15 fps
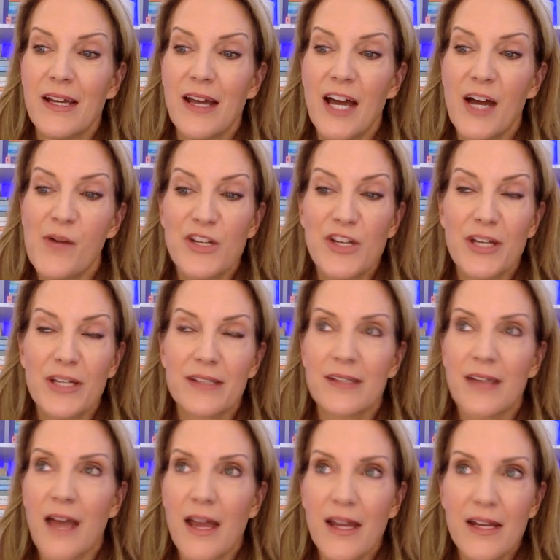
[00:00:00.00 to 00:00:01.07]
how much
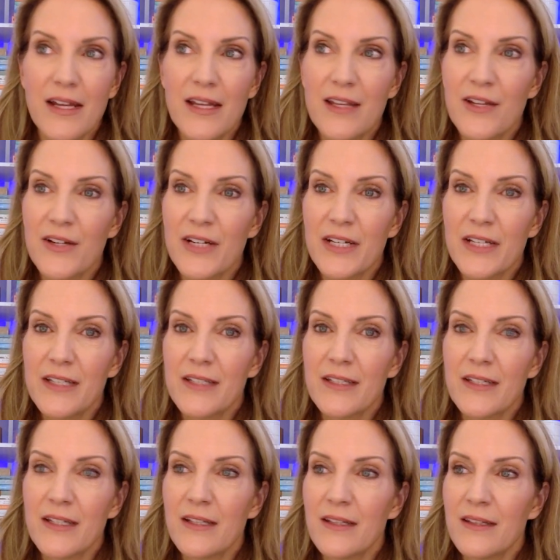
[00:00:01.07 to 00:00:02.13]
anxiety there is
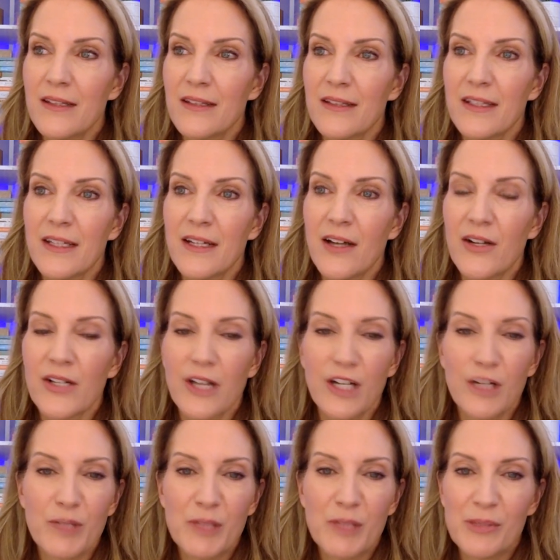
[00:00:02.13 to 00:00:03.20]
in our
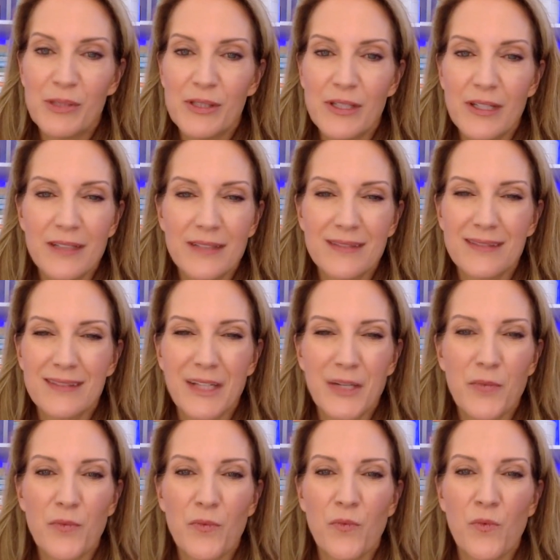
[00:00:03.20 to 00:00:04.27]
young people, and like
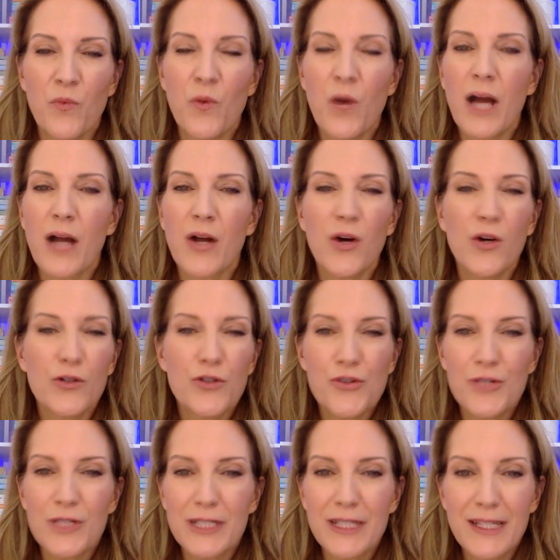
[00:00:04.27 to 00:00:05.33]
what
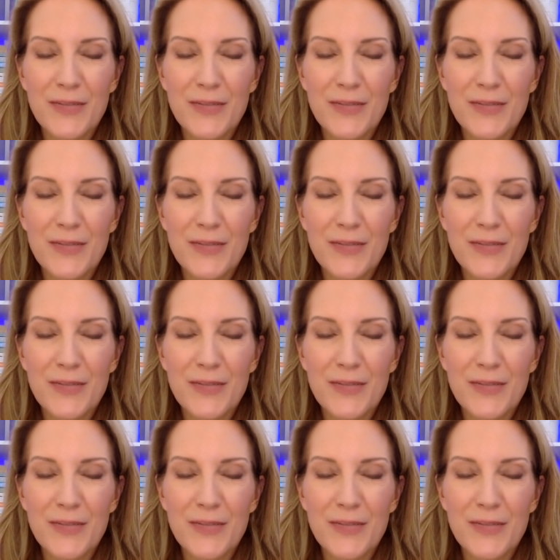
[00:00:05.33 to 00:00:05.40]
are